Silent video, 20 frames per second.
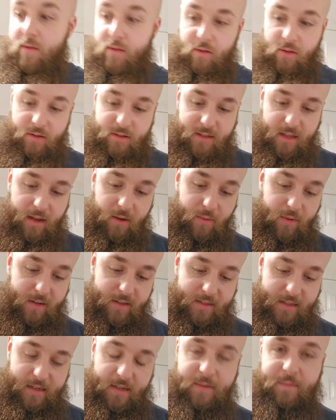it looks like when
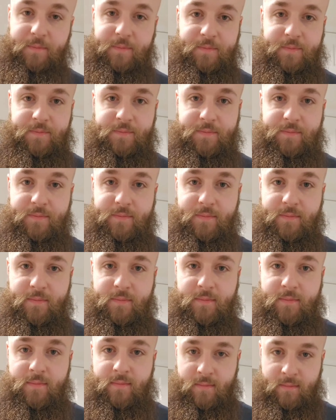it's in.
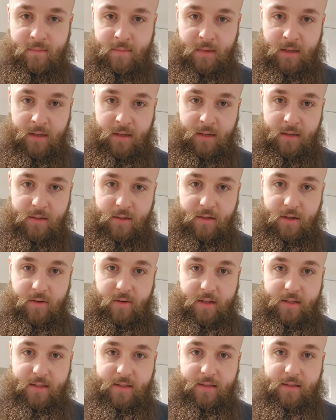So
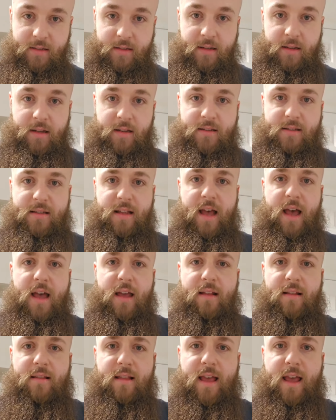it's not
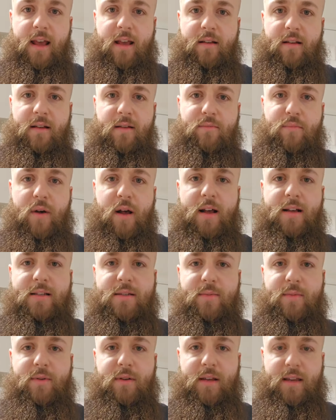like
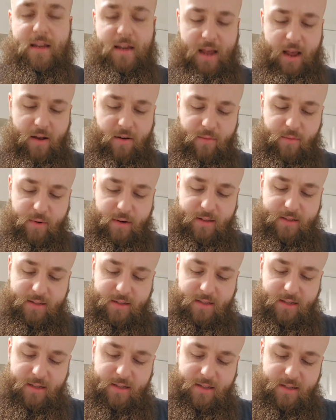impossible to get out, but
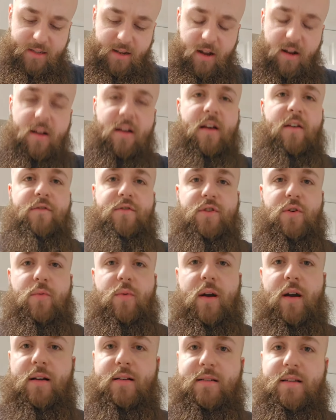it's snug enough to
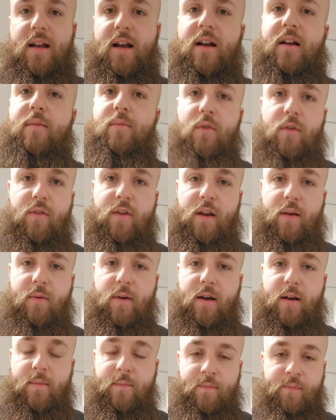where it's not going to move
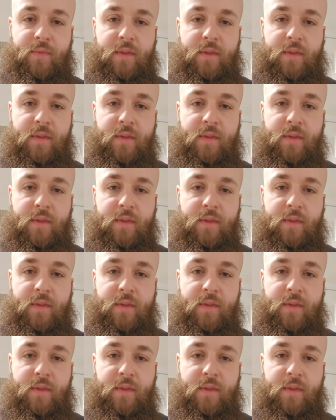anywhere.